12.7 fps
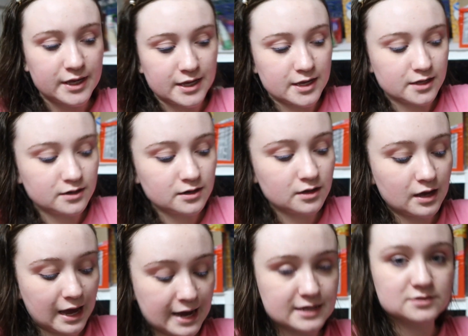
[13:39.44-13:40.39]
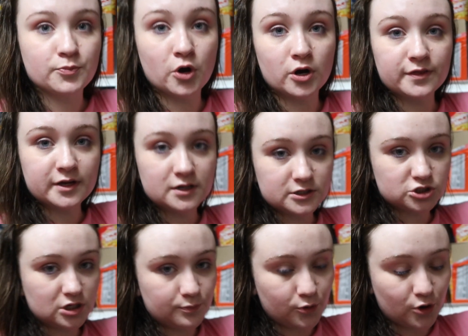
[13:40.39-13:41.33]
in as part of the
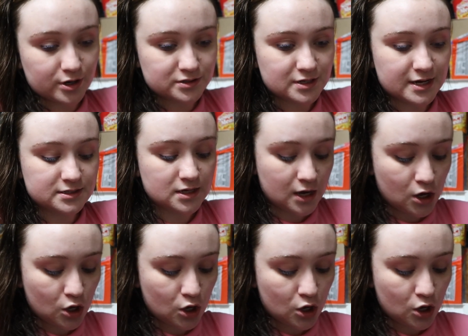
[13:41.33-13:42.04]
conditioning process